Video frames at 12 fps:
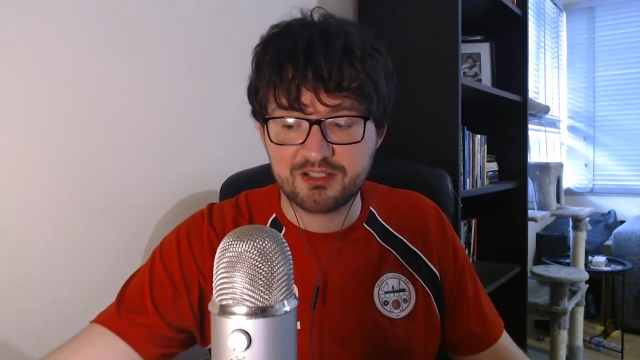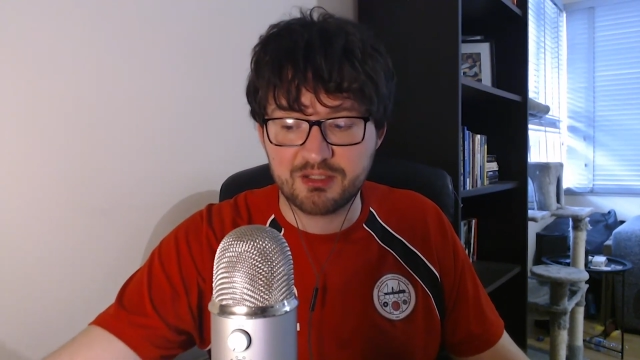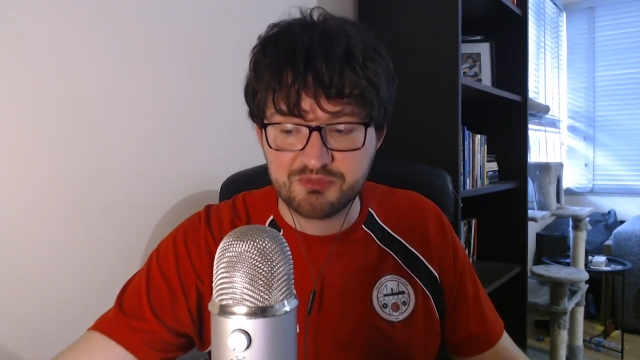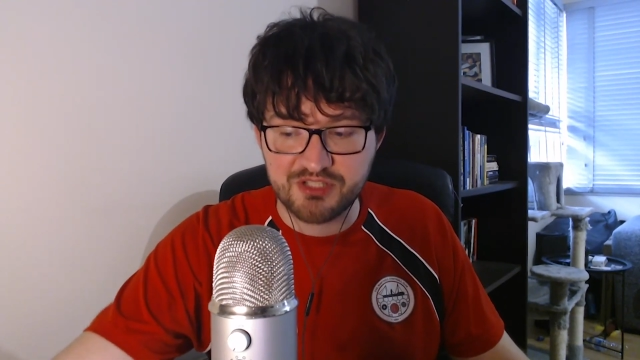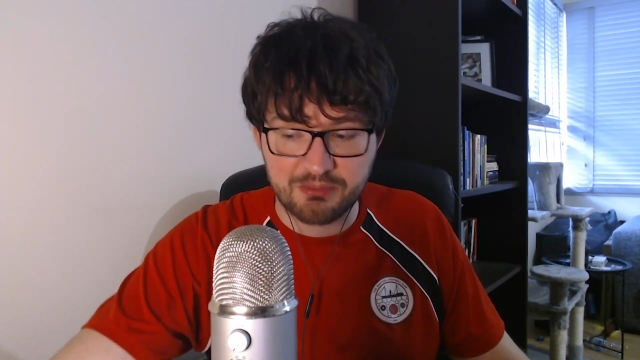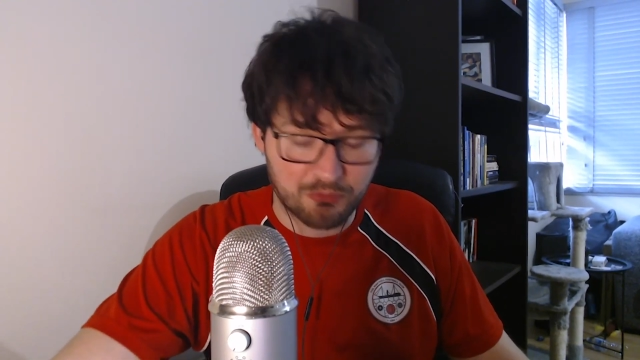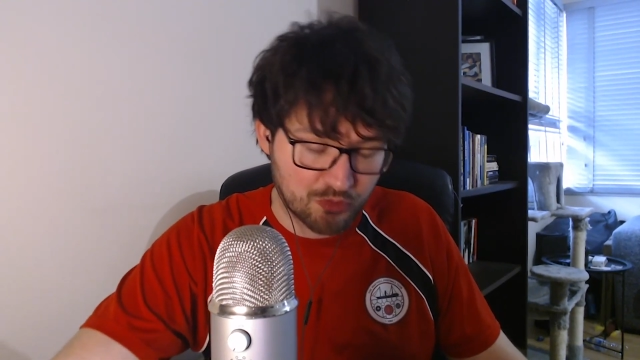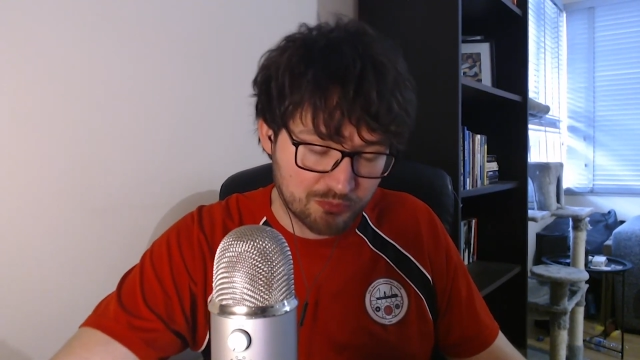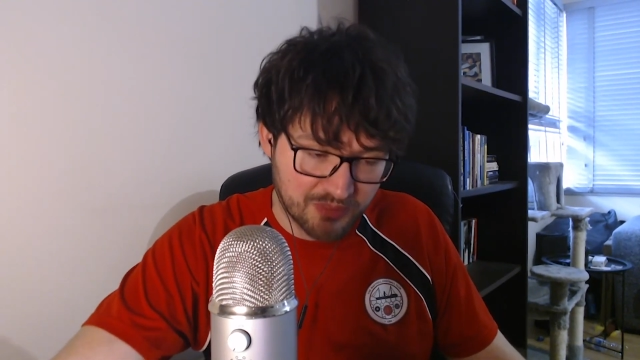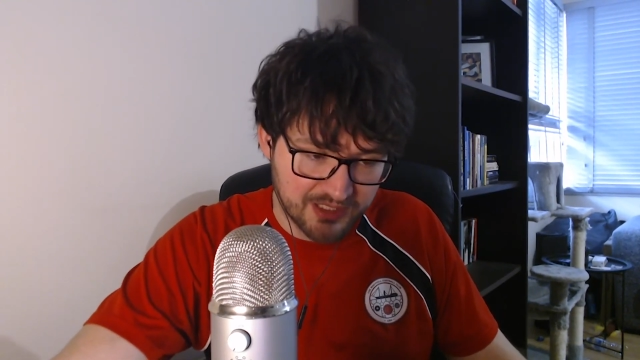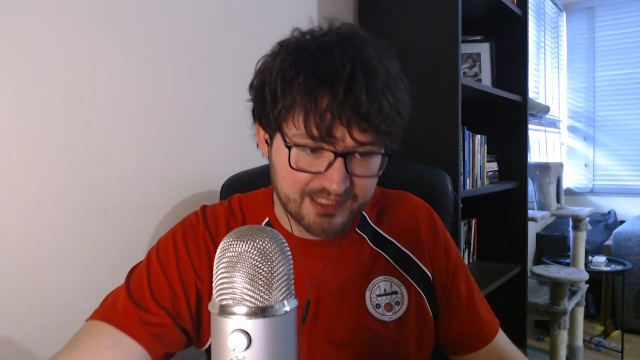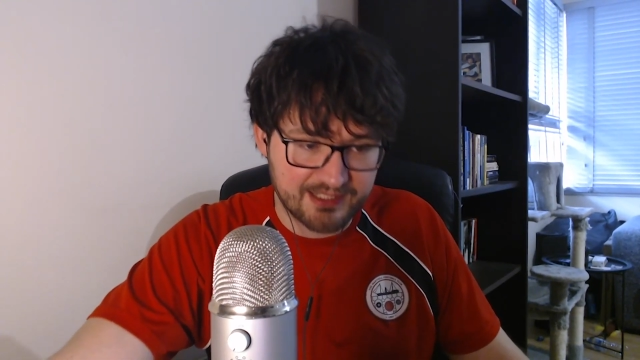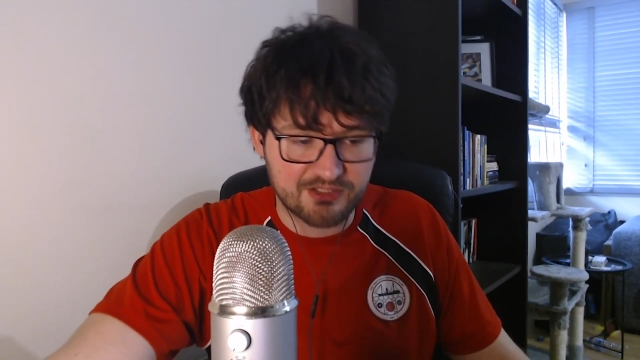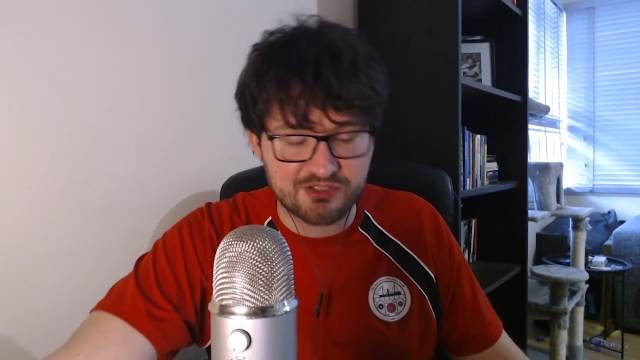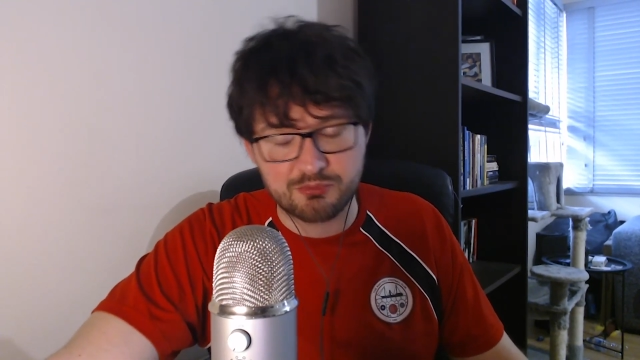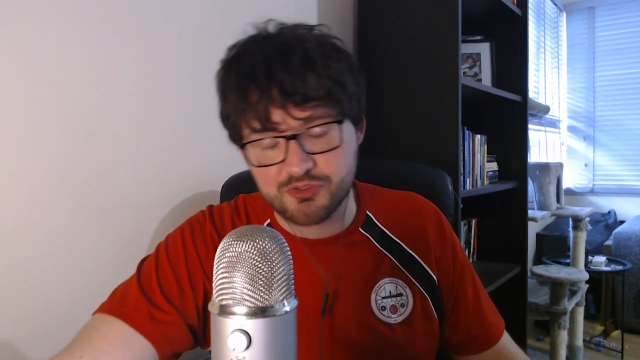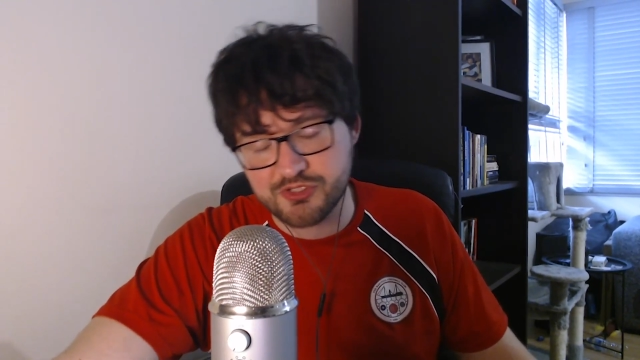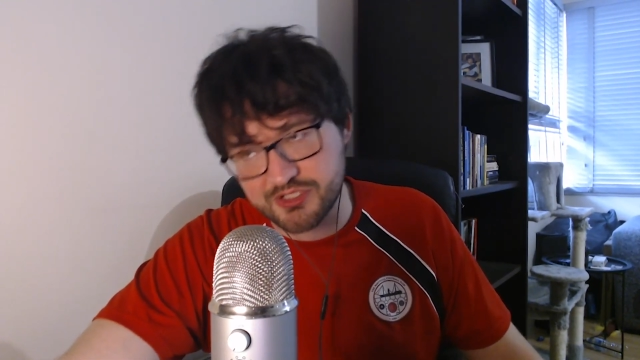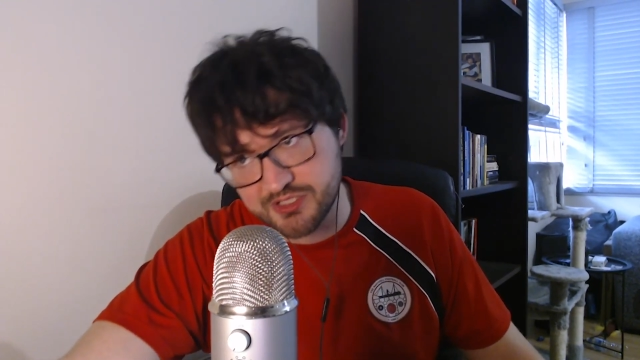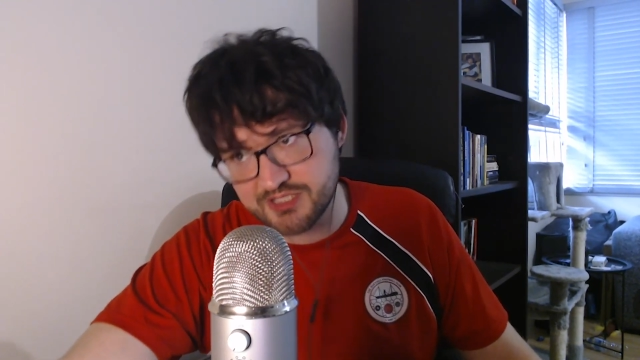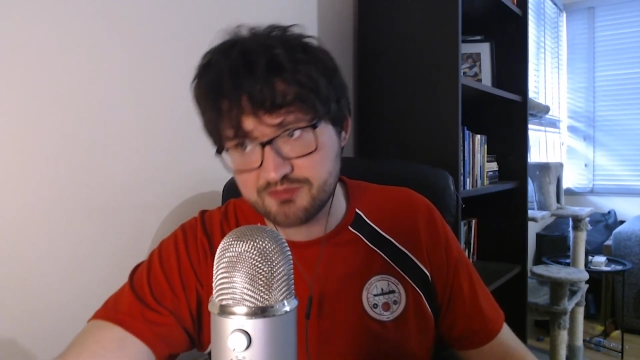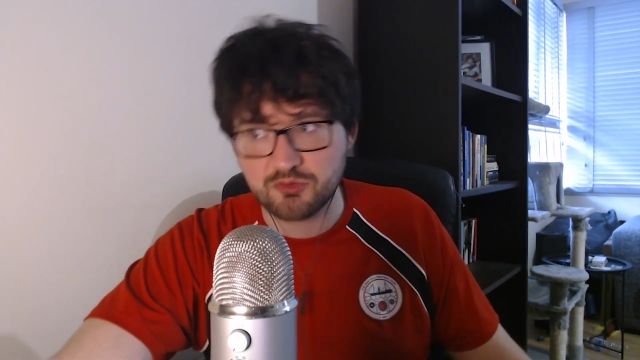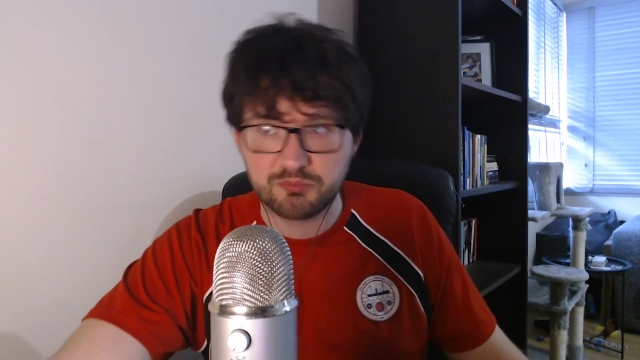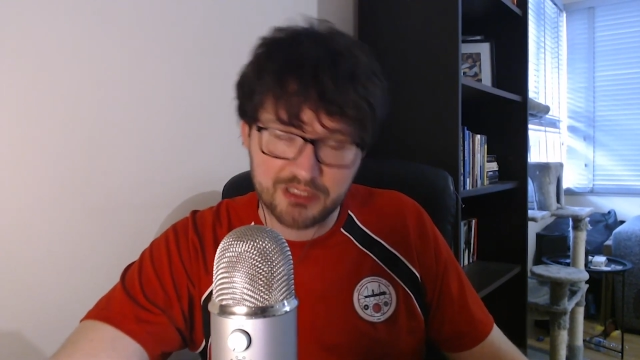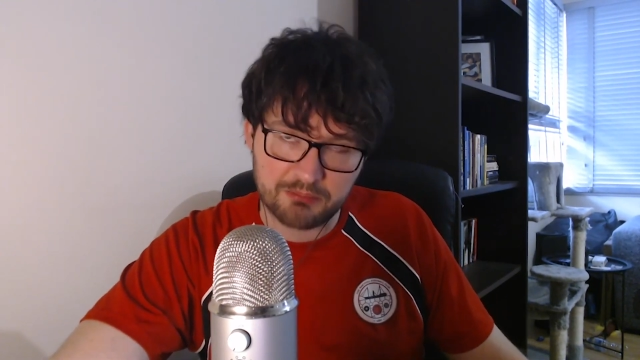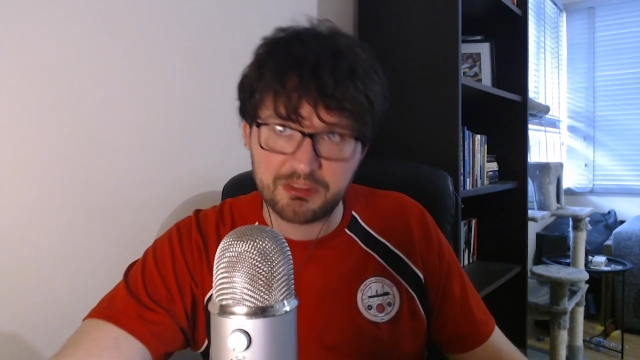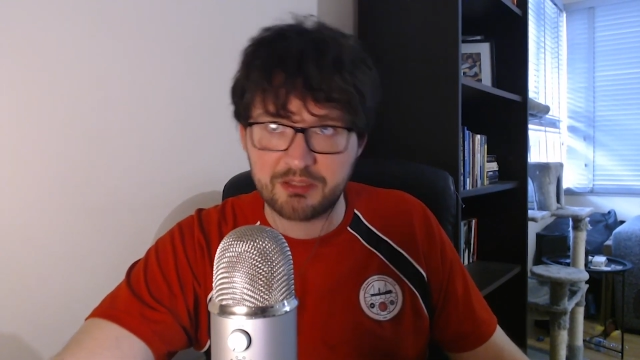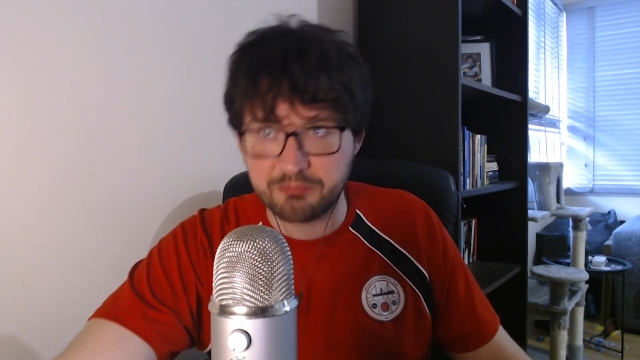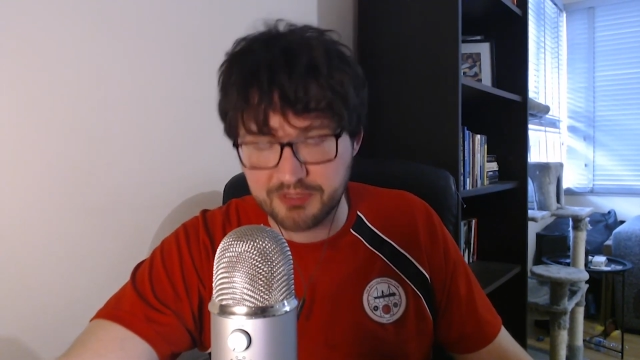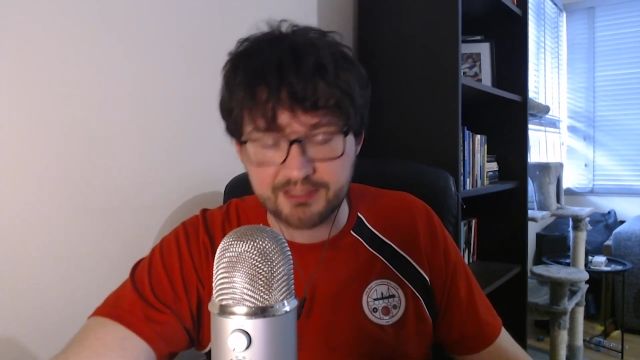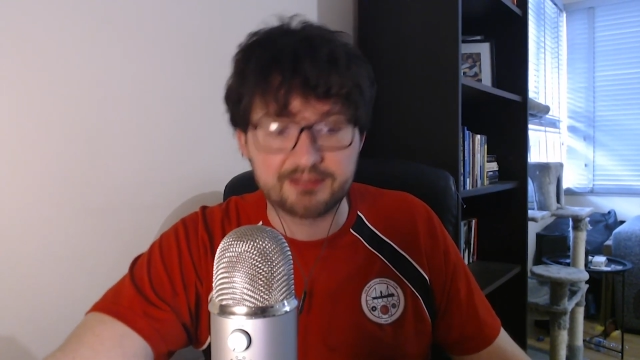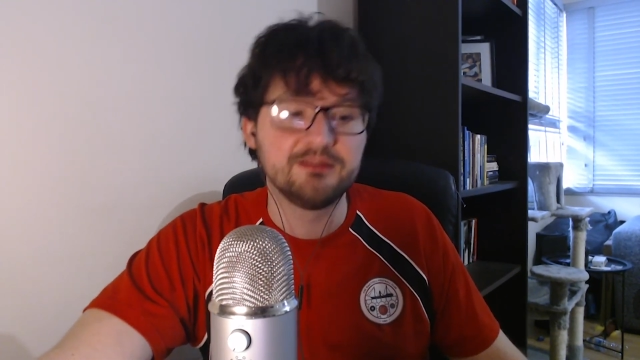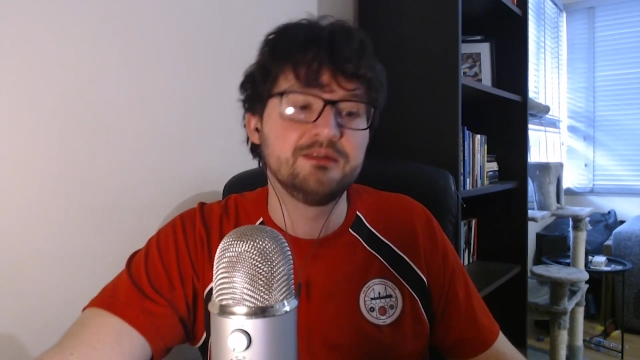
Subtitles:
Clubs get more money because they're more successful, blah, blah, blah.